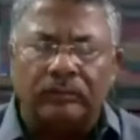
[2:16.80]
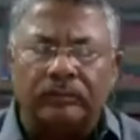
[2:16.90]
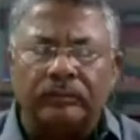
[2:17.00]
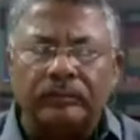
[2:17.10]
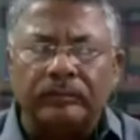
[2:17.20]

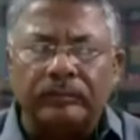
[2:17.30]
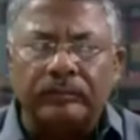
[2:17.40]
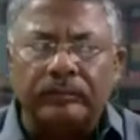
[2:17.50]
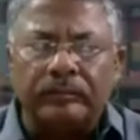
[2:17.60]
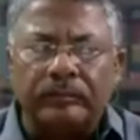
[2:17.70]

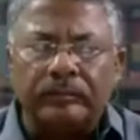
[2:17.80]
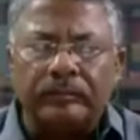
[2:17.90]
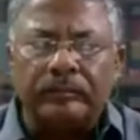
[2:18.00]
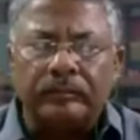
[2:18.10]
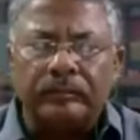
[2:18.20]

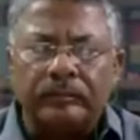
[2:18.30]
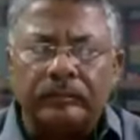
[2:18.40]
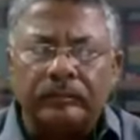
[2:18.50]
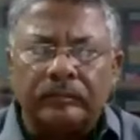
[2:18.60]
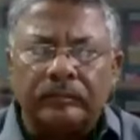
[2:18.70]

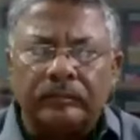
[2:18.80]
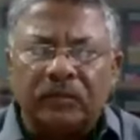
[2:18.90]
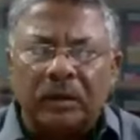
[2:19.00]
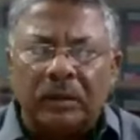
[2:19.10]
Nobody speaks.